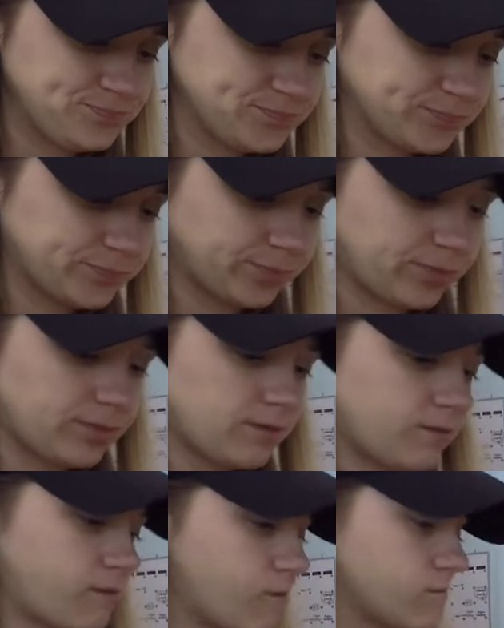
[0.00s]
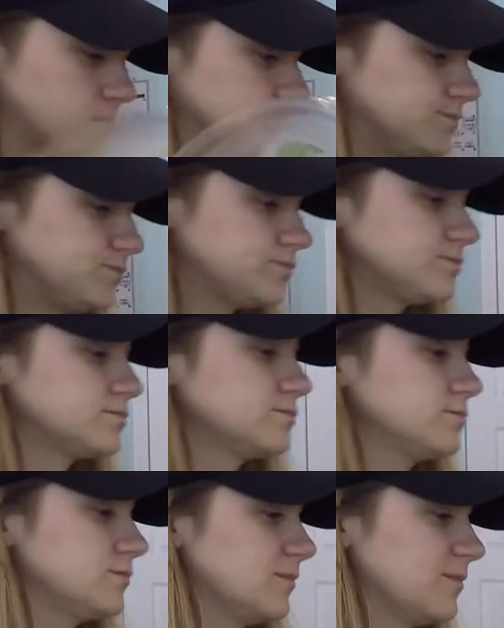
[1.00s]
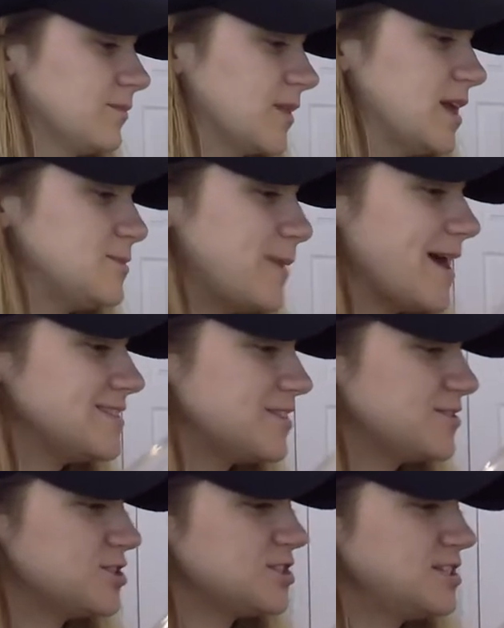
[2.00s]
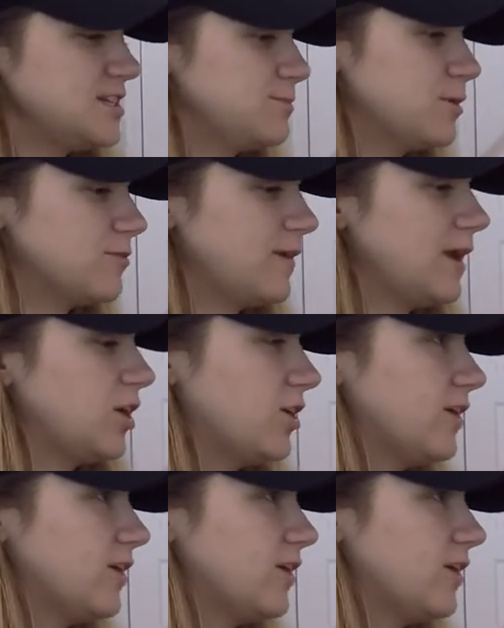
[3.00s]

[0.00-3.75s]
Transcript: haul. What is this? It's pesto. Just dip your finger in